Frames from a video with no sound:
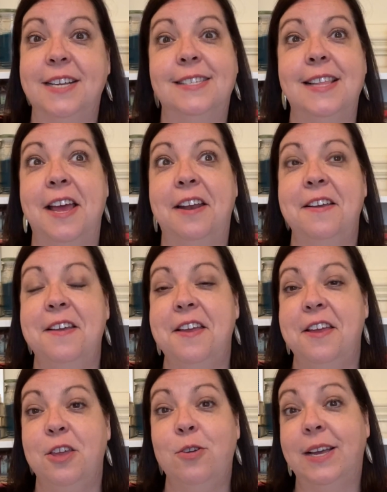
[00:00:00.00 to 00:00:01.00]
is that
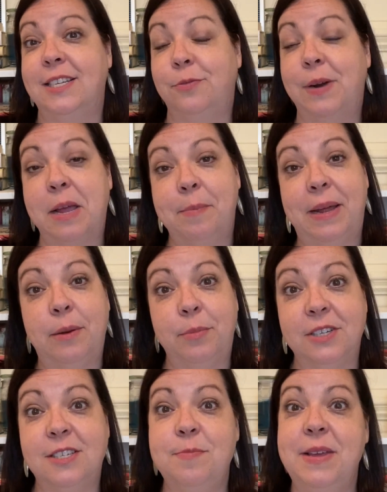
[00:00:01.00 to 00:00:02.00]
you get to recommend a
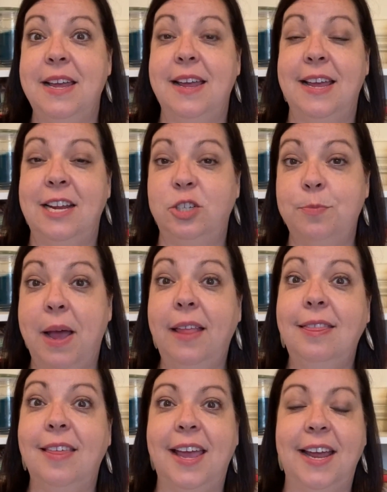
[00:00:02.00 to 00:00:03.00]
book to me each
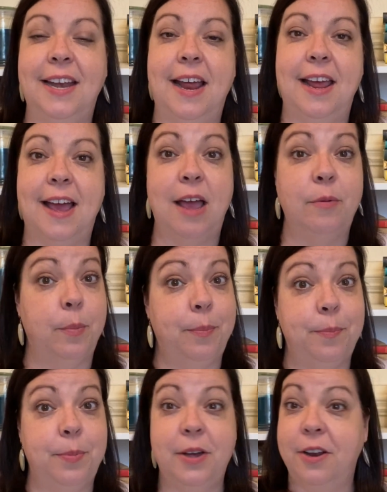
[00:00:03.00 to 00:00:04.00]
month, and I will
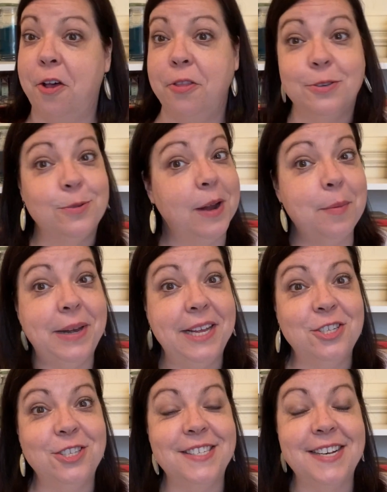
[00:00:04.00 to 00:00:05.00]
put all those
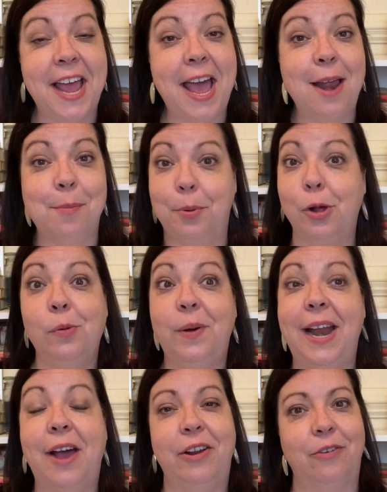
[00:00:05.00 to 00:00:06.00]
recommendations in a hat and pull
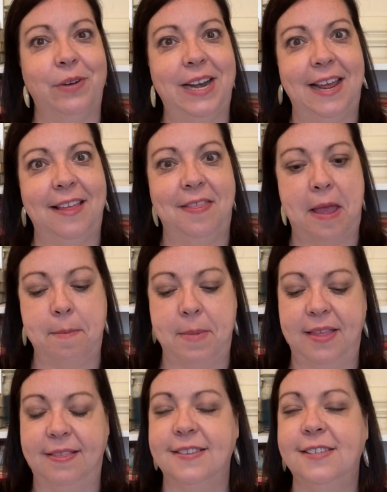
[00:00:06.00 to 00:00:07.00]
one out and read it in that
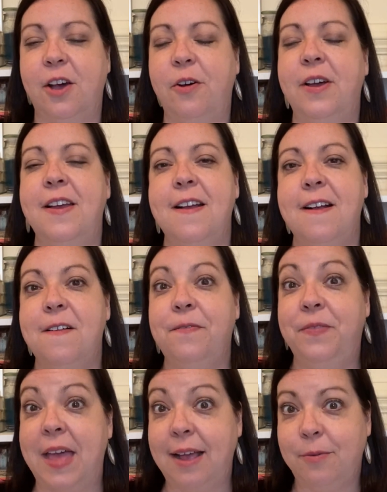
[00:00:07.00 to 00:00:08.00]
month. So
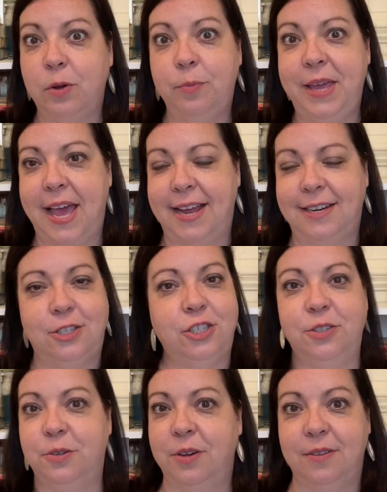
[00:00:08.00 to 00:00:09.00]
that will be added
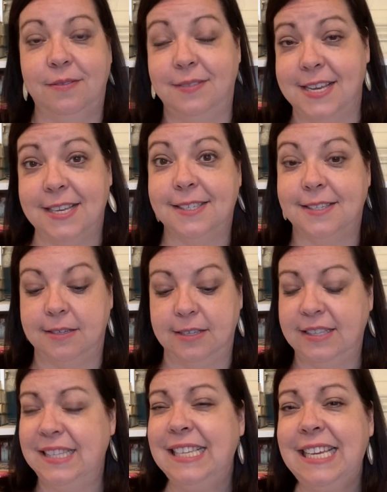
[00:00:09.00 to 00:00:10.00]
to this
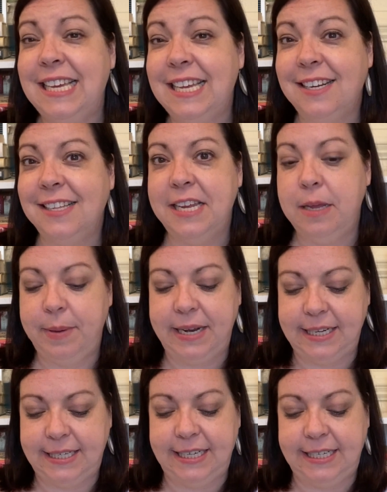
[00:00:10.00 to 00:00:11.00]
little itty
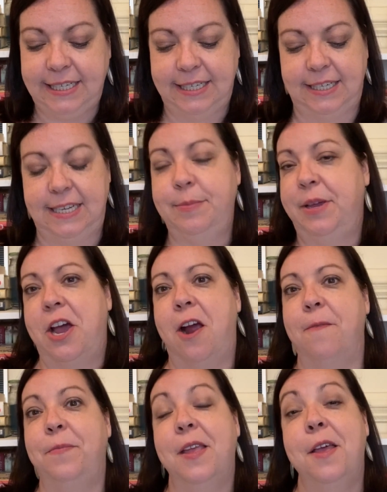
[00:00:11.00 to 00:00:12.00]
bitty teeny
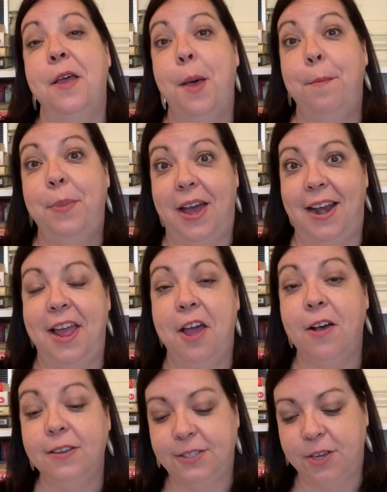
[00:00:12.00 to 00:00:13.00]
TBR. But I
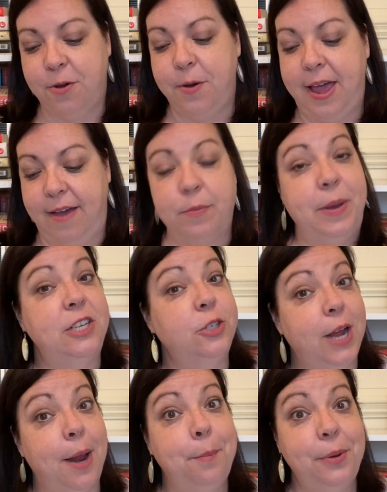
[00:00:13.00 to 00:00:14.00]
also have a
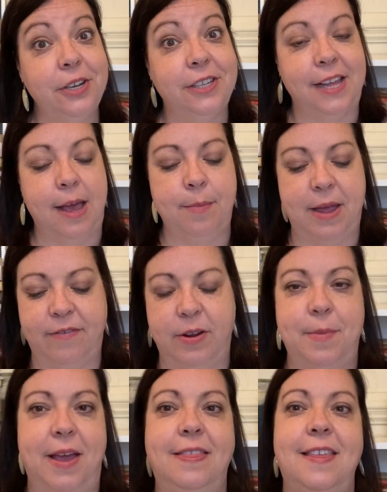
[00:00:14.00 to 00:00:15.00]
Patreon book club every
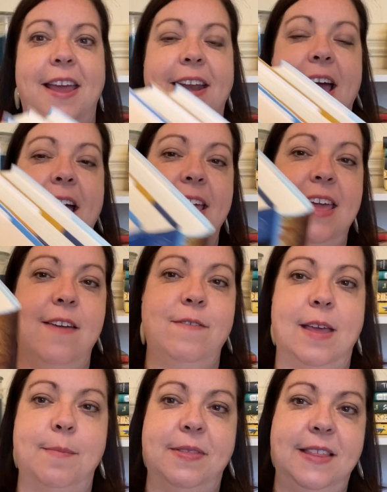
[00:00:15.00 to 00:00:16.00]
month, and I gave
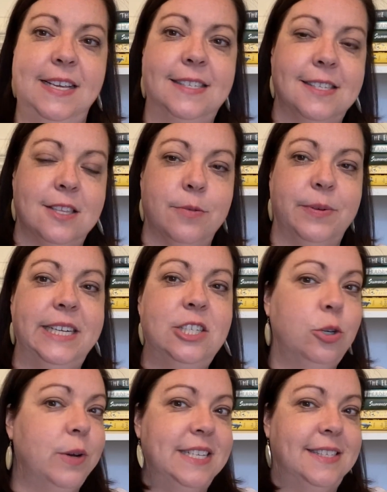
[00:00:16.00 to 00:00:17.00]
them these three
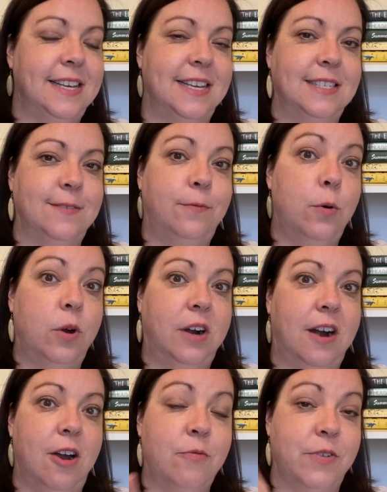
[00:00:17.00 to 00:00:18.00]
choices
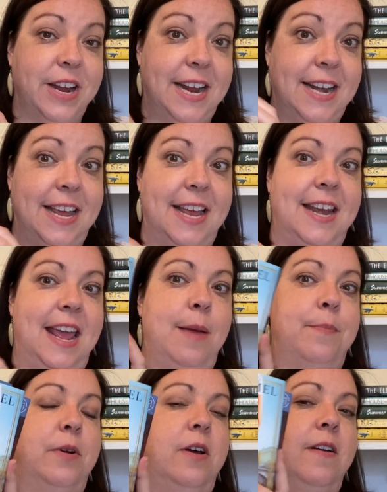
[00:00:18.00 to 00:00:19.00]
for a read in
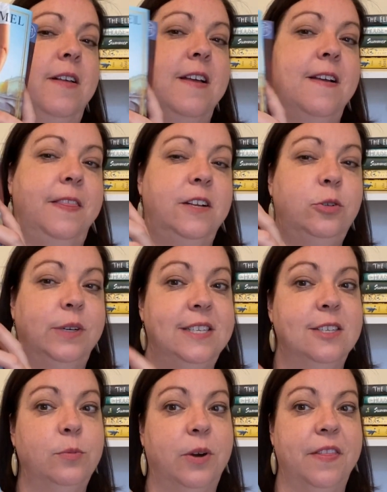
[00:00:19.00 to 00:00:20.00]
April. The
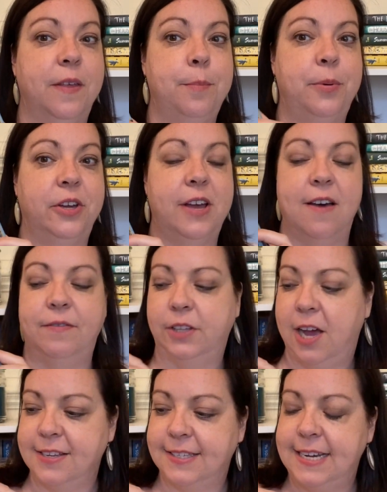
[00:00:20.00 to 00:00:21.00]
choices were The Book of
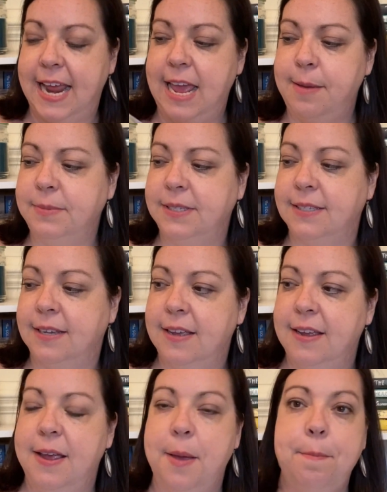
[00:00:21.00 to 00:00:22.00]
Lost Names,
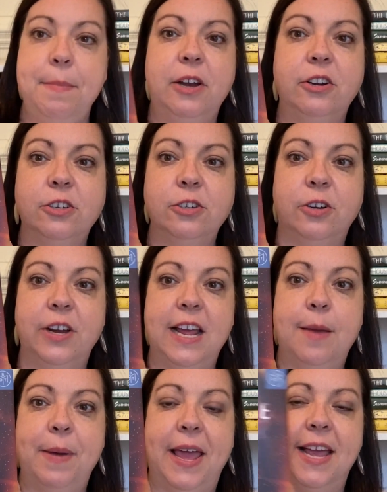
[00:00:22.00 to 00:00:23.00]
Miracle
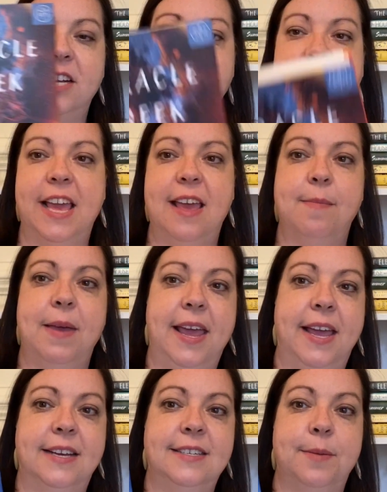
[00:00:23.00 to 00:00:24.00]
Creek by Angie Kim,
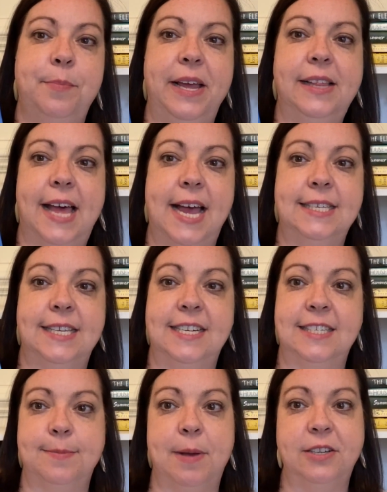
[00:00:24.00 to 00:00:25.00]
and Big Lies in
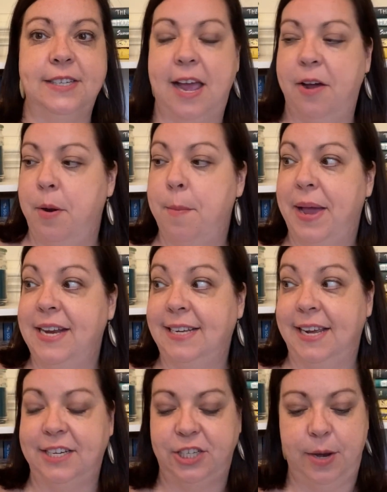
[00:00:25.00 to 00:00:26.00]
a Small Town by
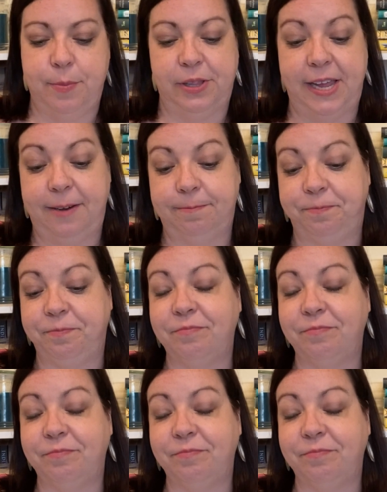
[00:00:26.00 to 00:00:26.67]
Dan Chamberlain.